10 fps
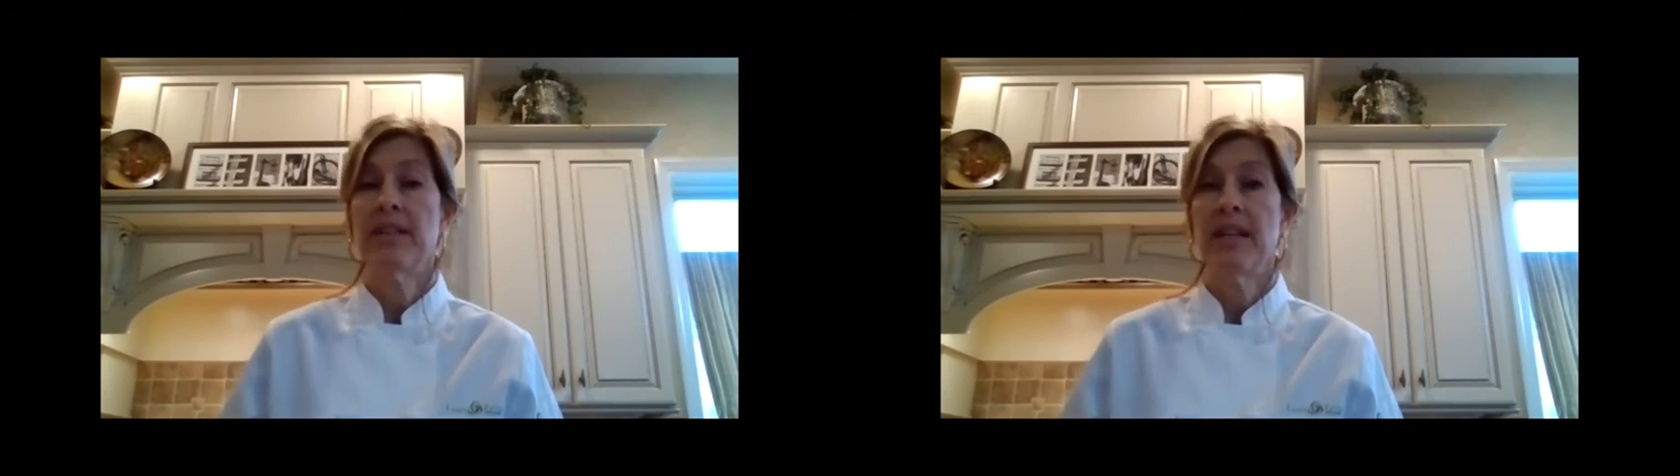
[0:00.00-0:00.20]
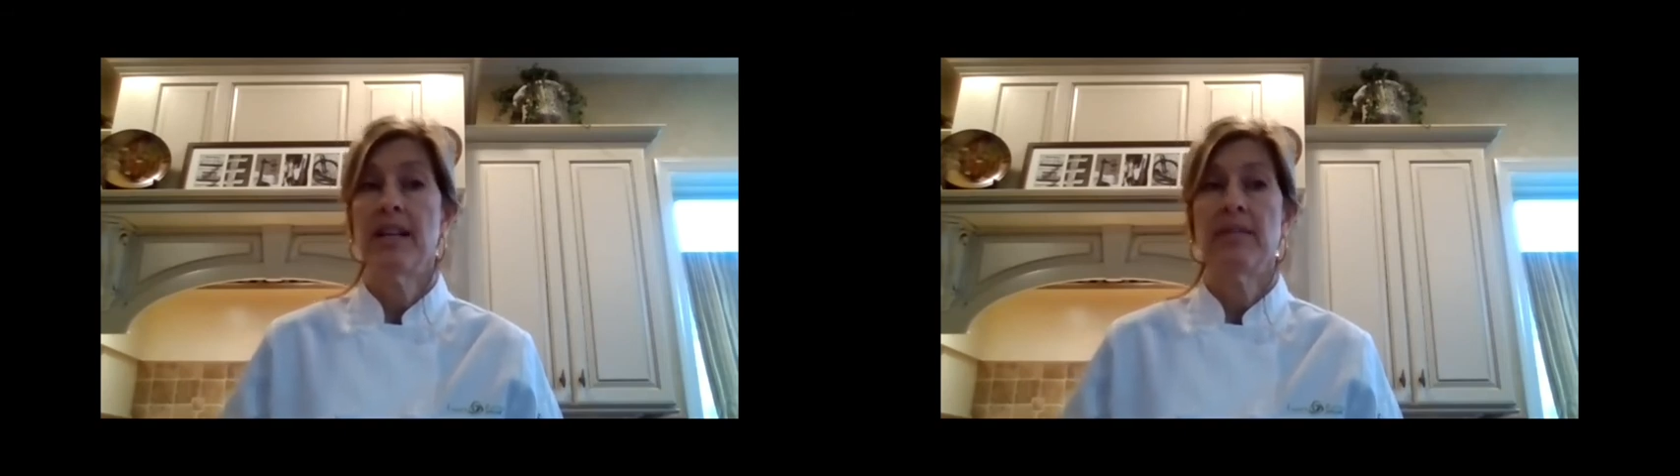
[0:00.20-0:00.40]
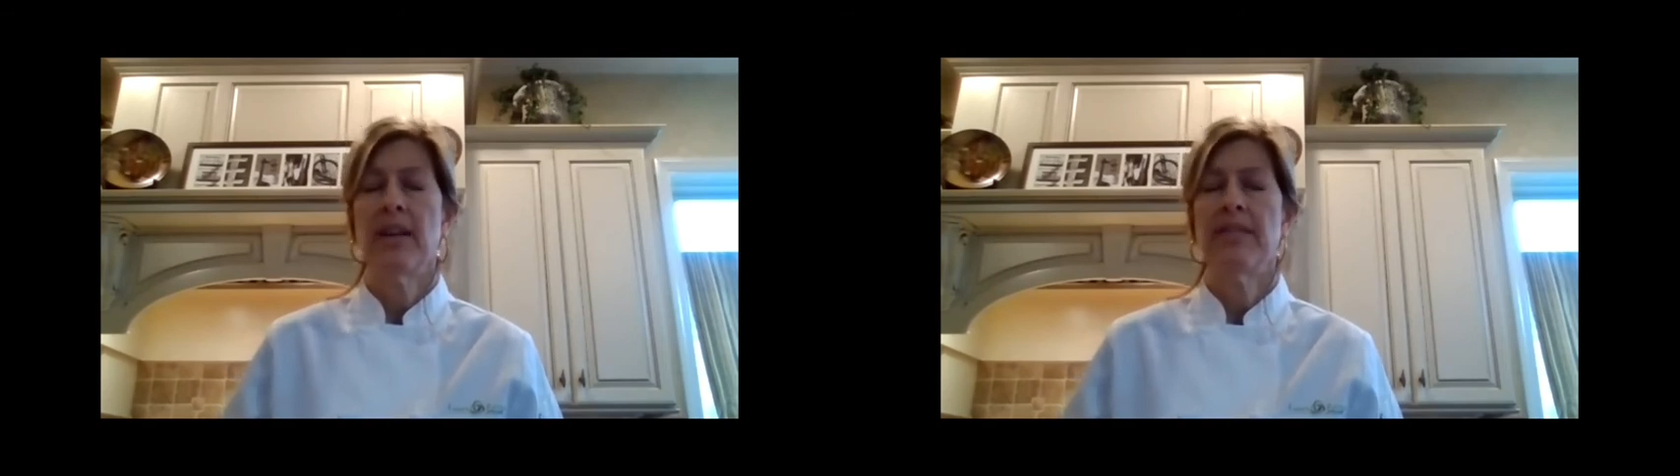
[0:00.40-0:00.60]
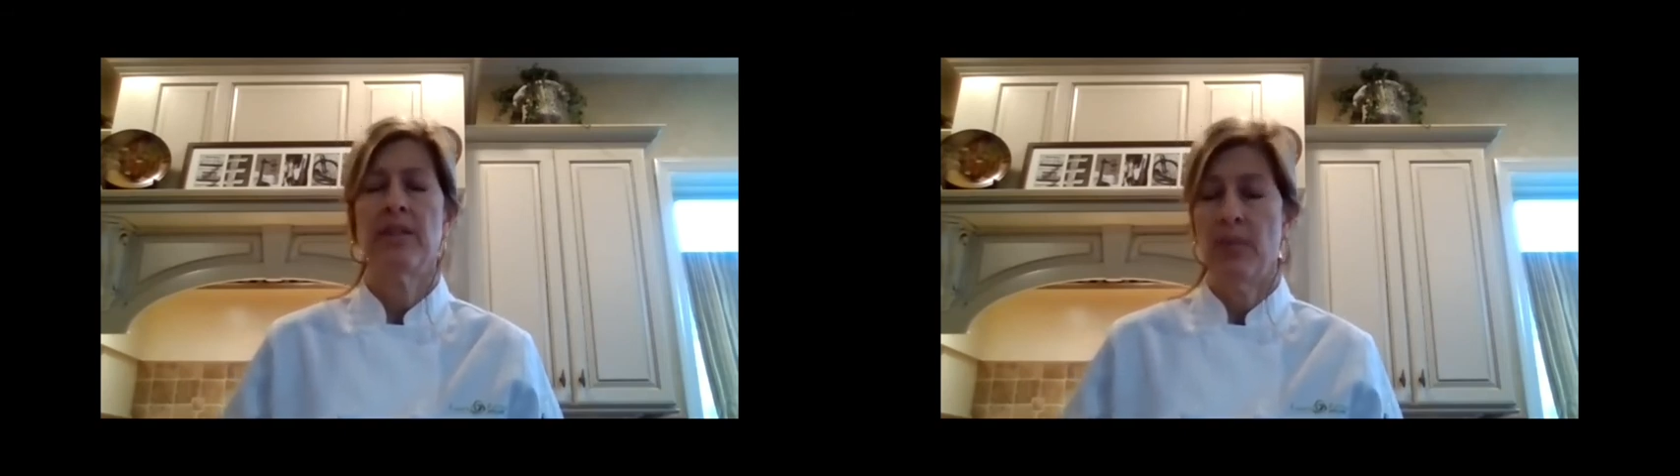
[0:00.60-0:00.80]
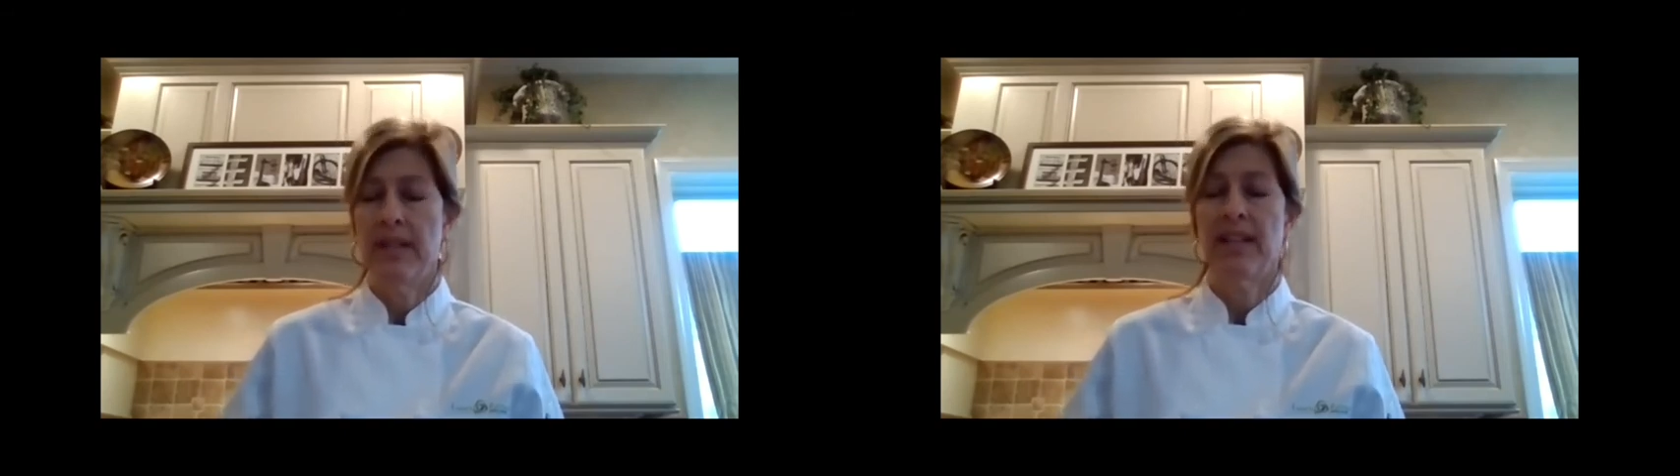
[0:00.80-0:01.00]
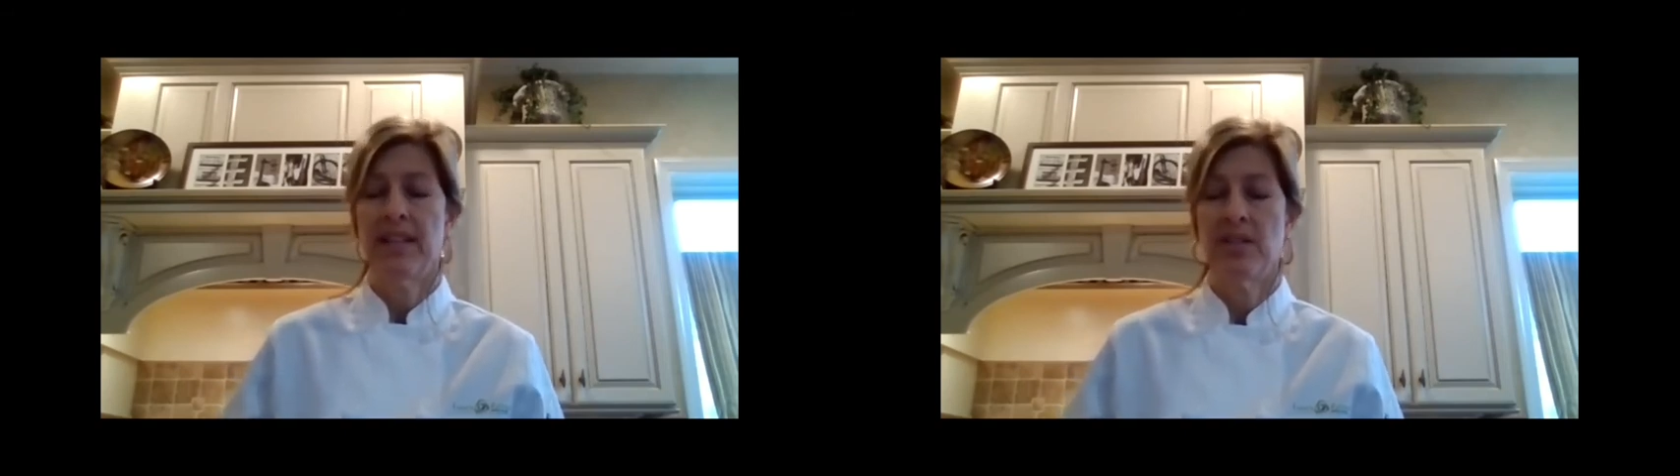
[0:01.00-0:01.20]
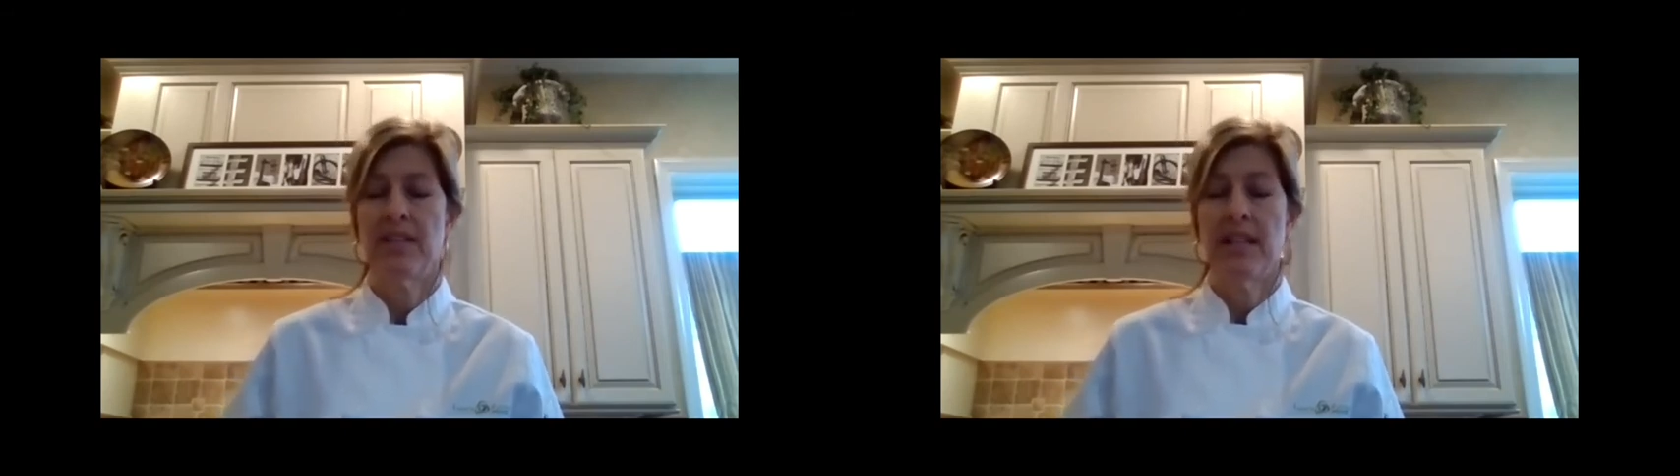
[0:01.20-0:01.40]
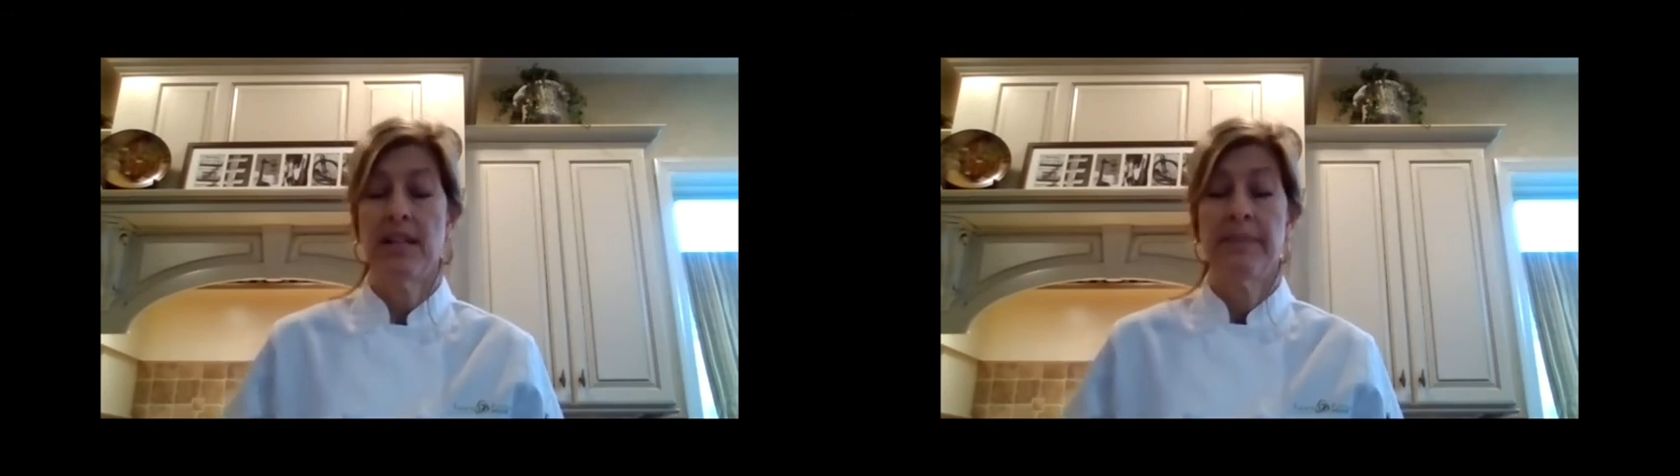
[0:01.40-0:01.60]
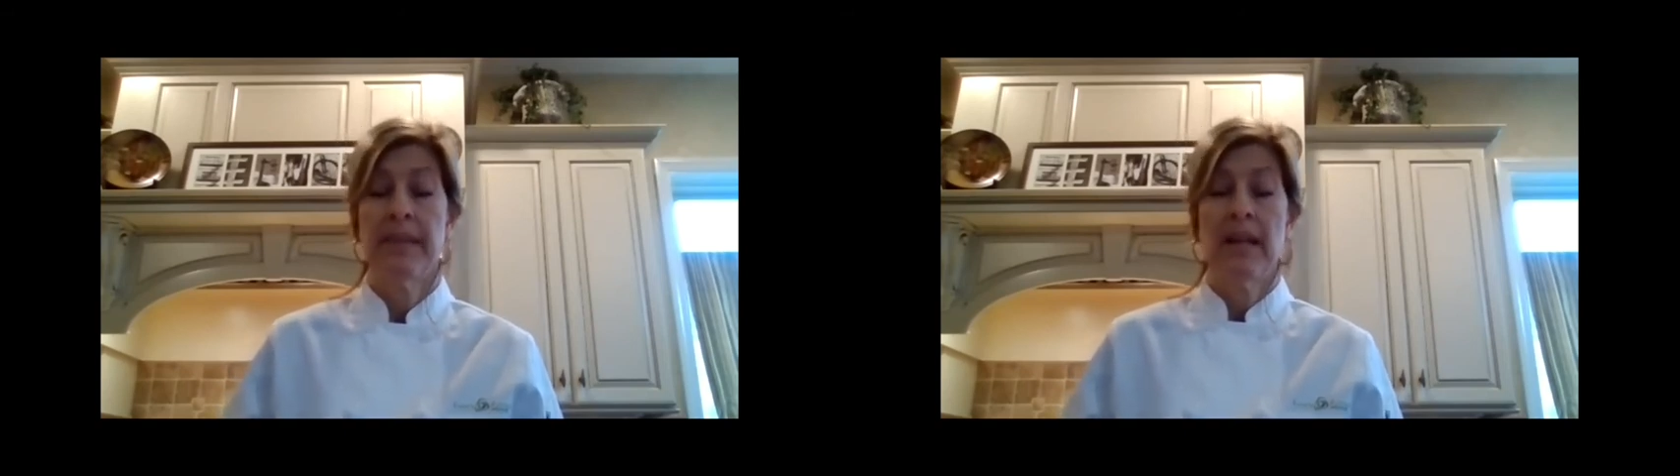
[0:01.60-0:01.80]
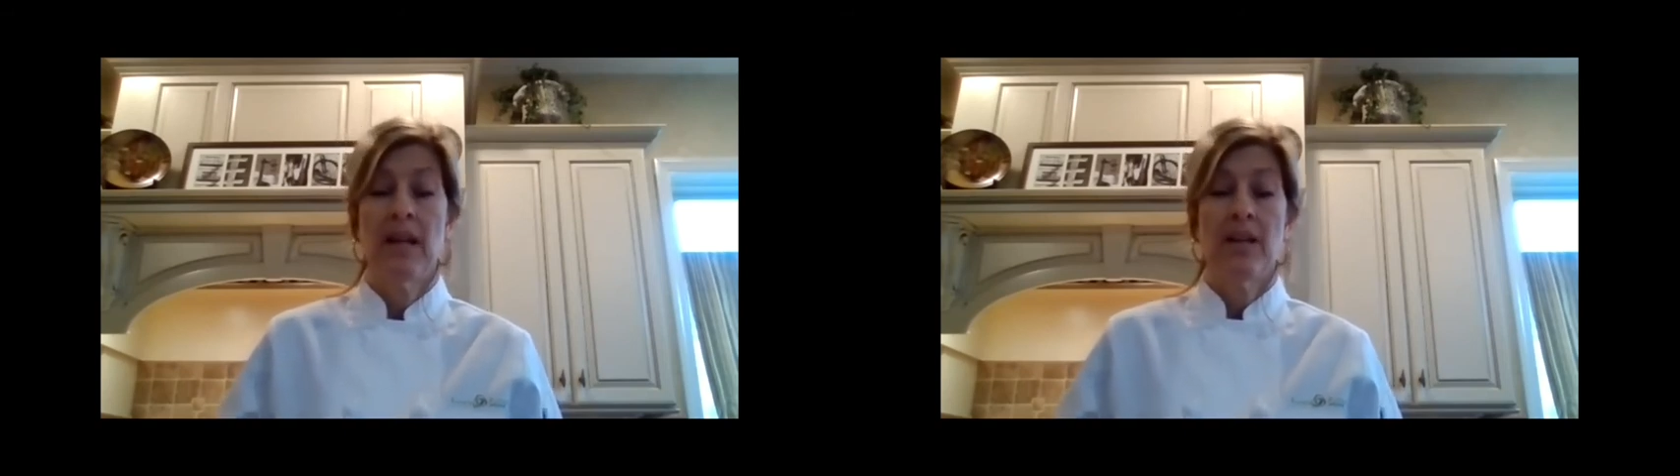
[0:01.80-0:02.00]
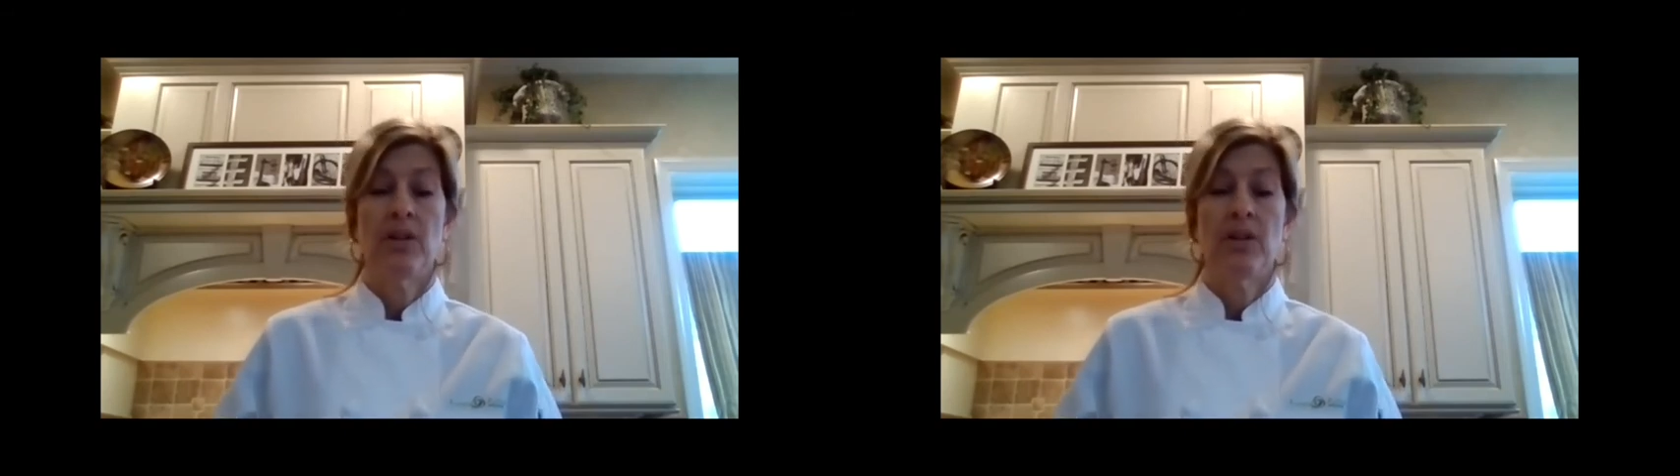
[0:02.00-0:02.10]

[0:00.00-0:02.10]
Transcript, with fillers: every day, every week, I should say.